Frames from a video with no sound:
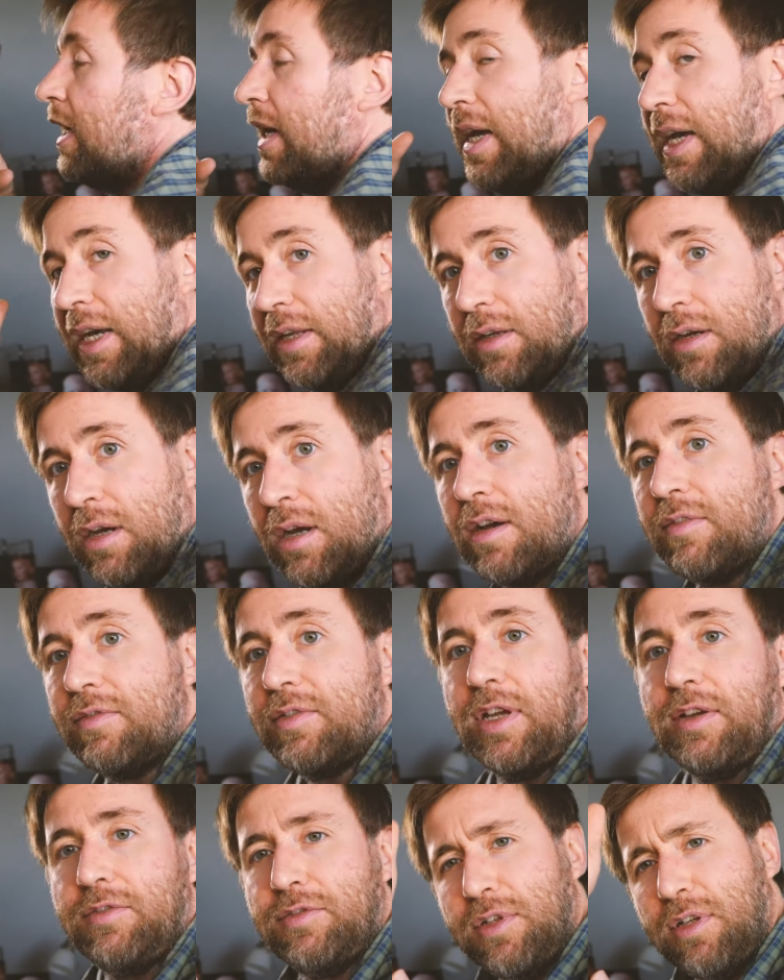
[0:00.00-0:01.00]
had a half
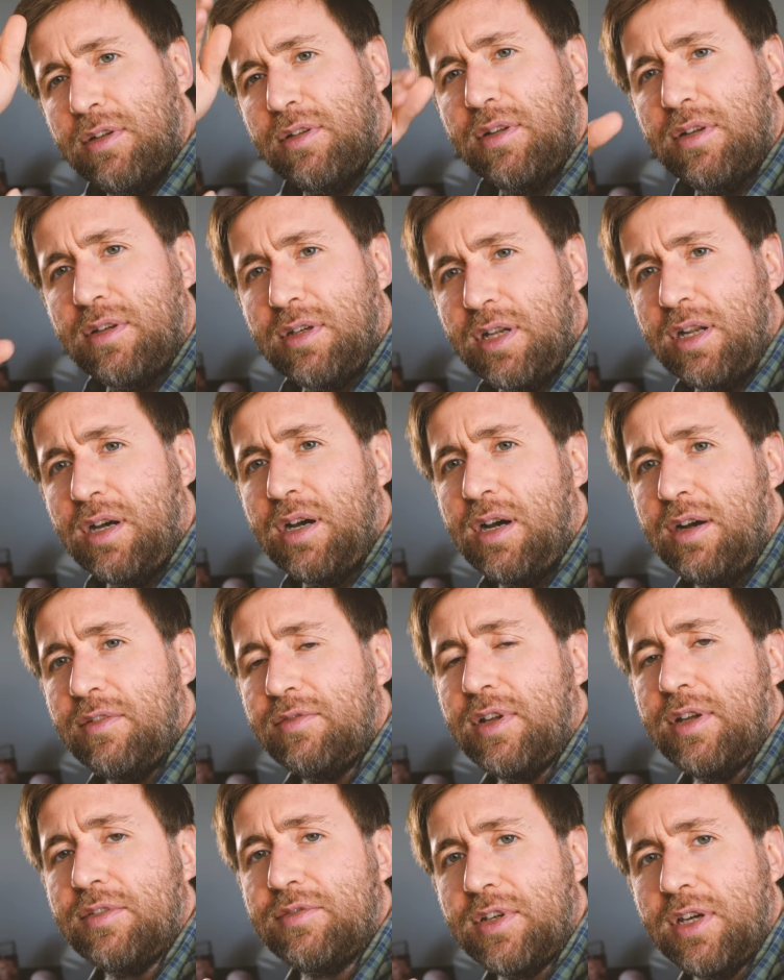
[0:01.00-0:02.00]
life, you know, the kind of half
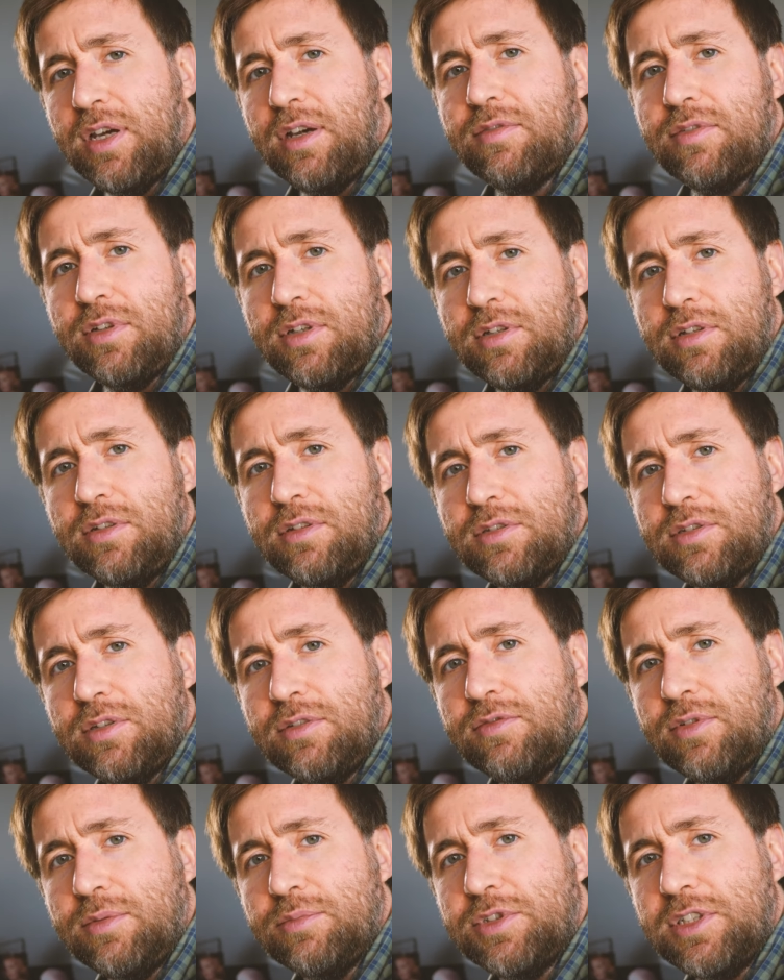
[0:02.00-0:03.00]
life curve that you're used to
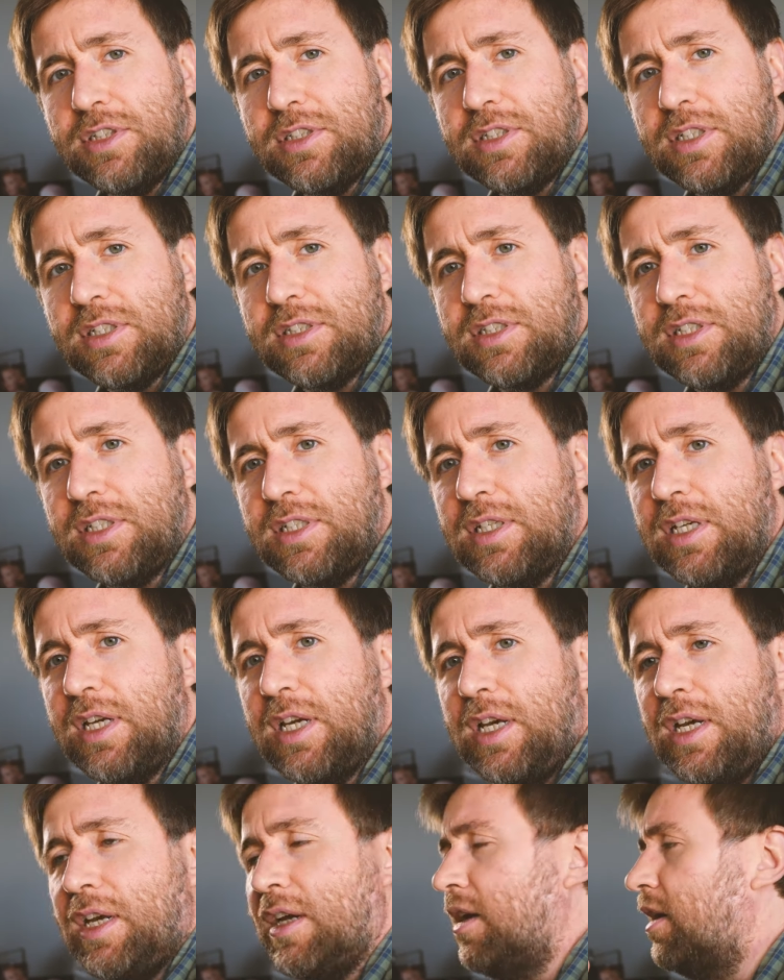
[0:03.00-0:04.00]
from GCSE
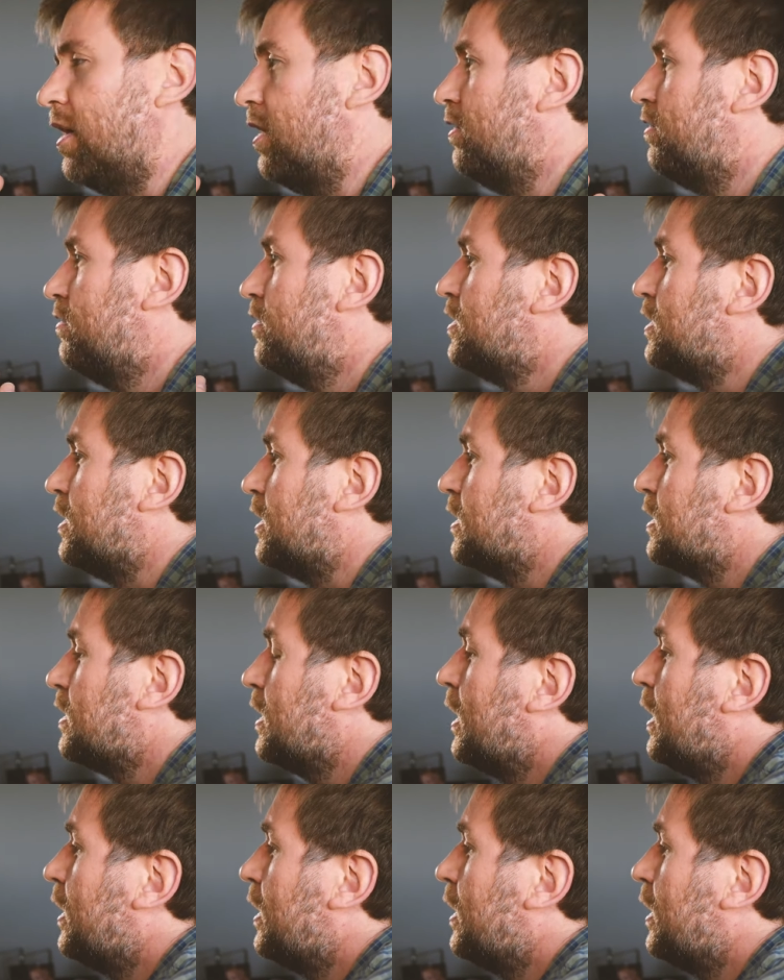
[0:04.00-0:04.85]
uh, physics.